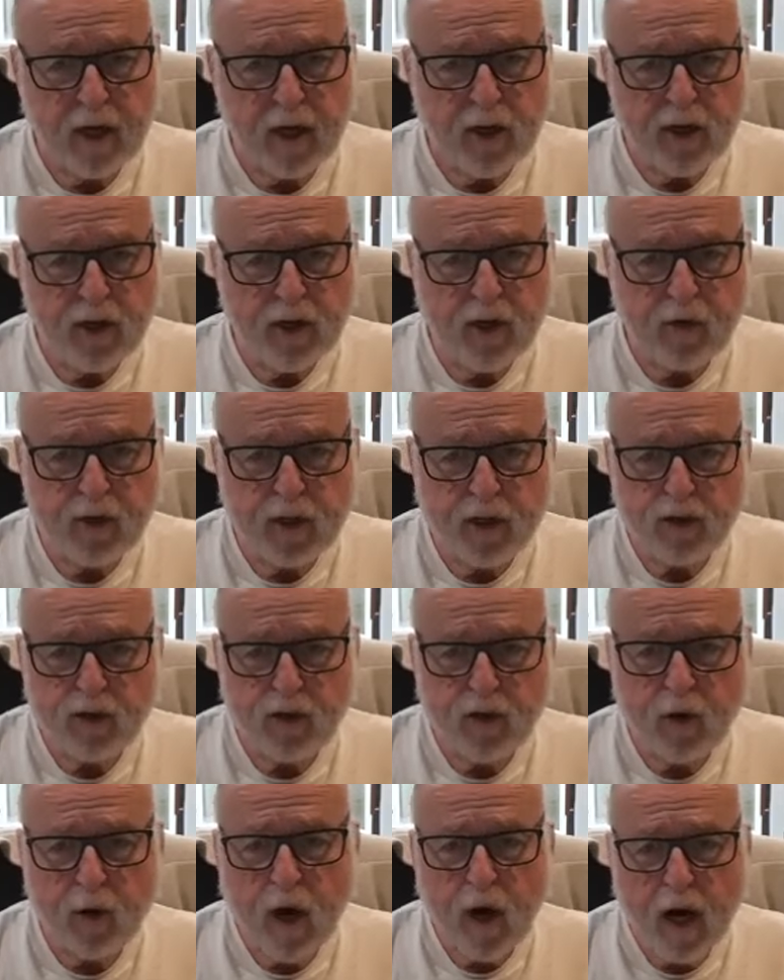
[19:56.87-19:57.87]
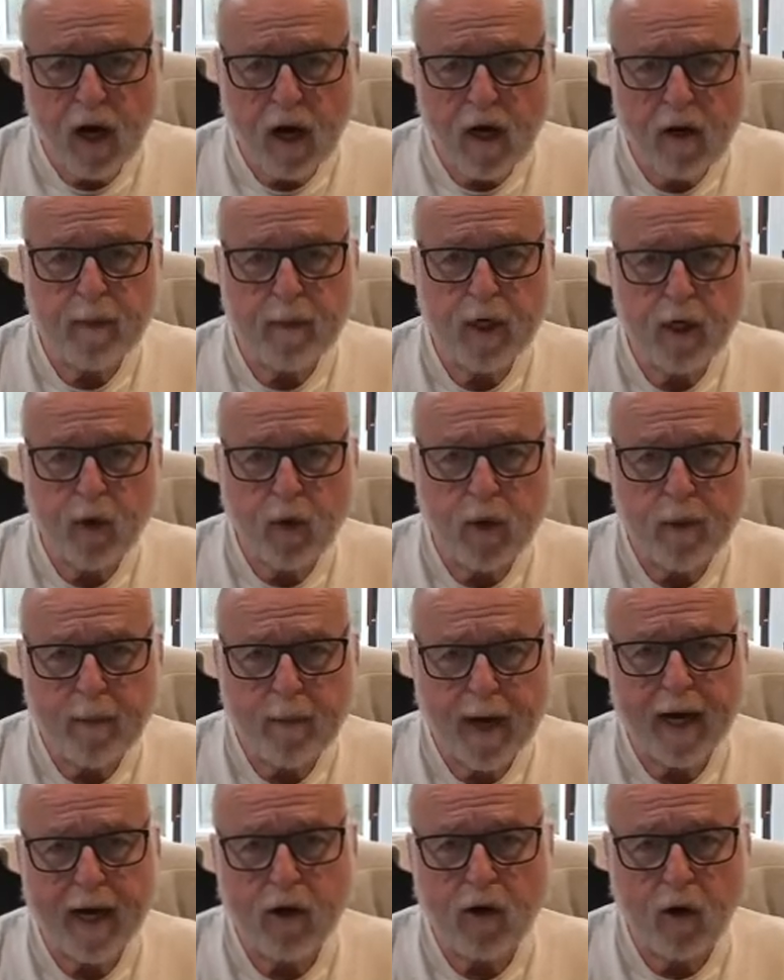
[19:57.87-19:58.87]
There's no harm in going
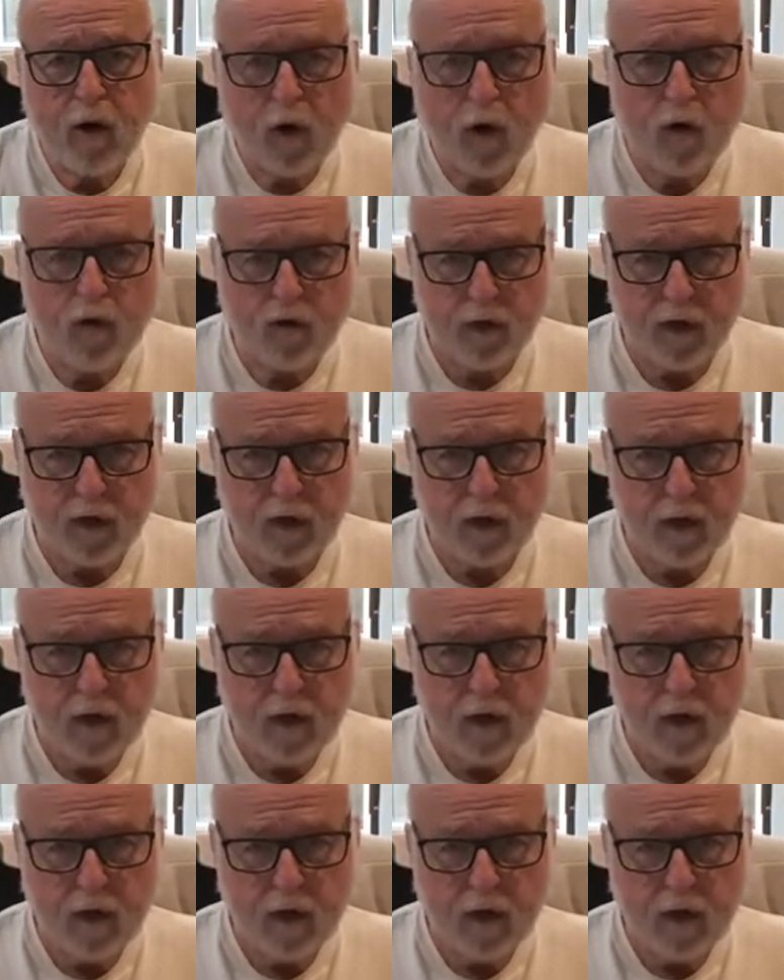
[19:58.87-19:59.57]
back over